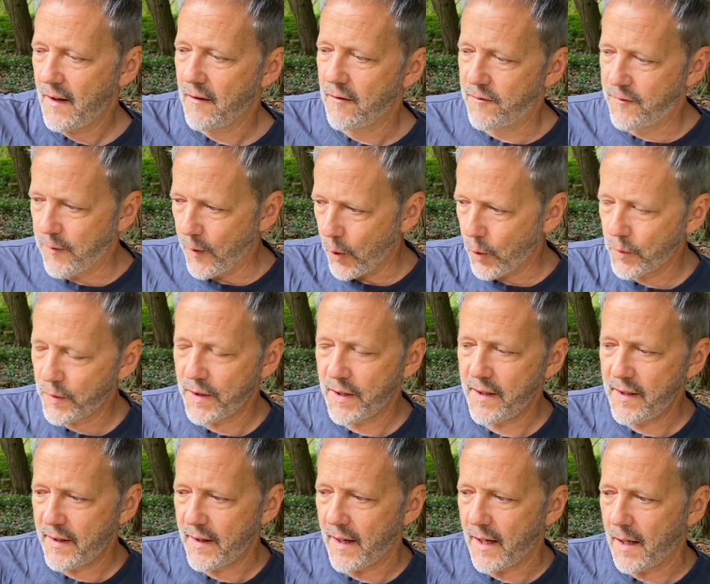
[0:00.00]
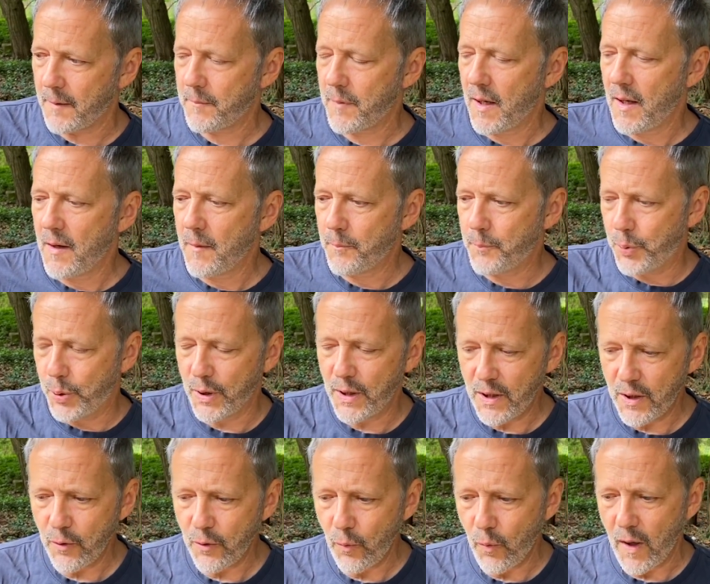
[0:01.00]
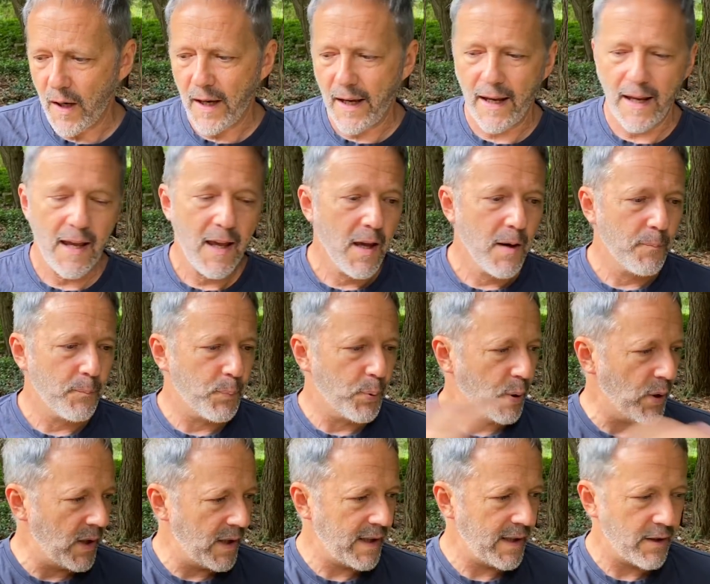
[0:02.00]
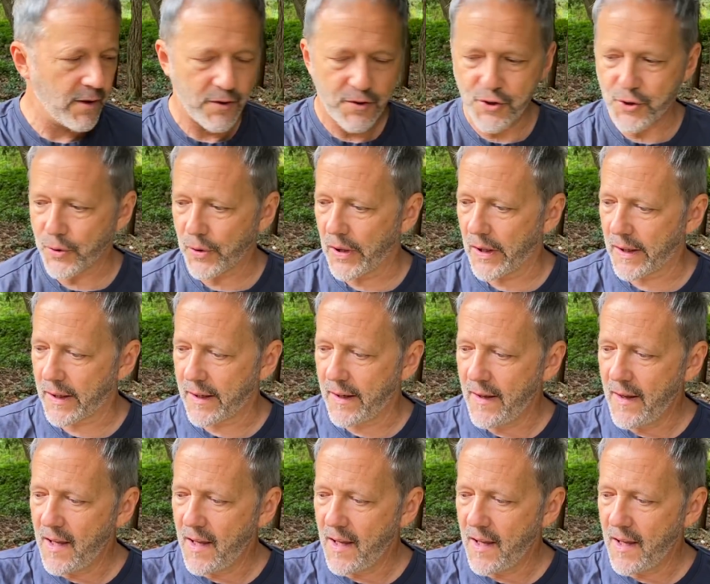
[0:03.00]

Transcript: folded it up, put it away, put it in her truck,